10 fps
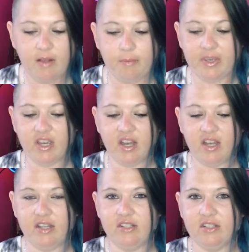
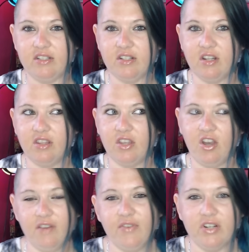because the
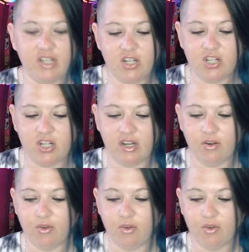conversation,